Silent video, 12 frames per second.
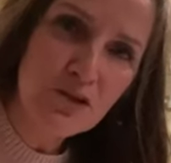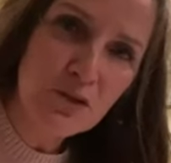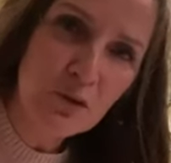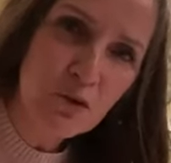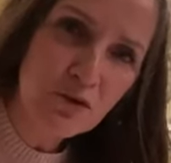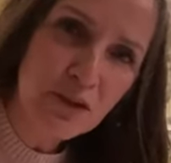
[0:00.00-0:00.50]

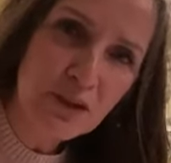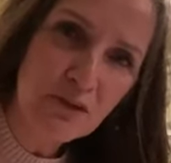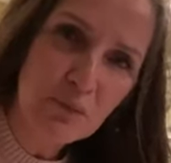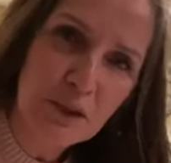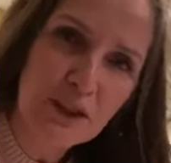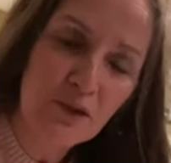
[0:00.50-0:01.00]
children think of
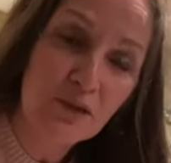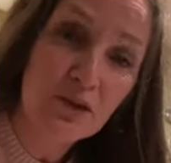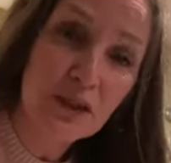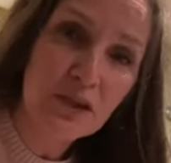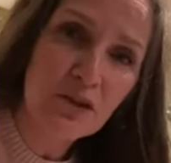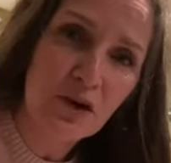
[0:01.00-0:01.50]
you being on
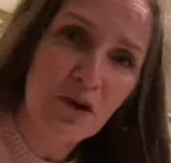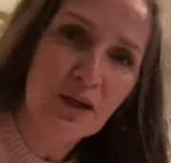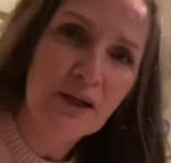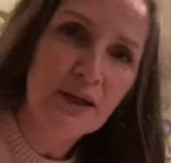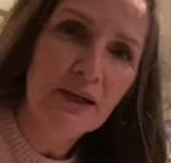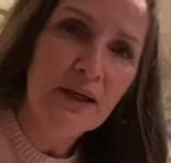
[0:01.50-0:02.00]

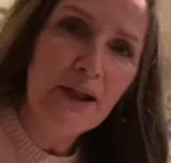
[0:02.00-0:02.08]
TikTok?